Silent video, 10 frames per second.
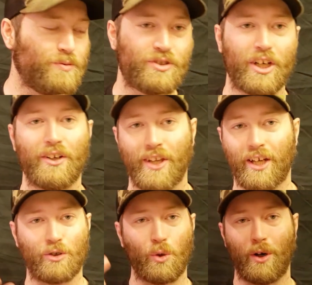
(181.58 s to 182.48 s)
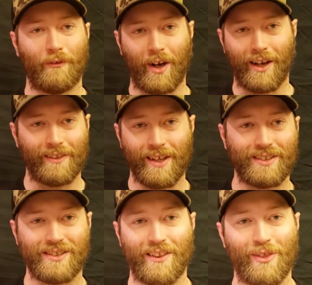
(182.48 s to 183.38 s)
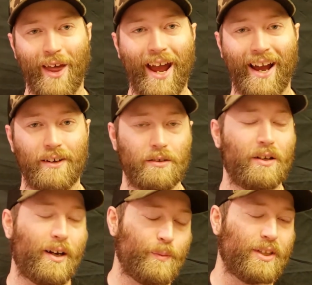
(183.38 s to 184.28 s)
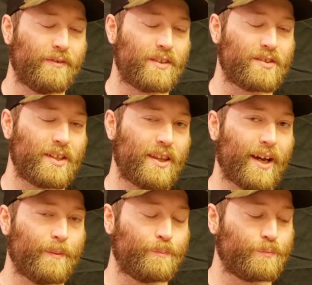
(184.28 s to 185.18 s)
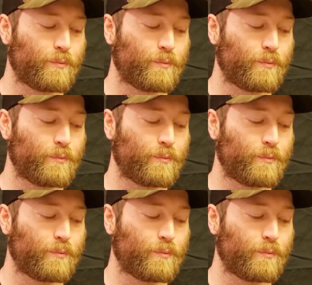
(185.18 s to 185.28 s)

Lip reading: dare they glorify this and that. I would love to see that.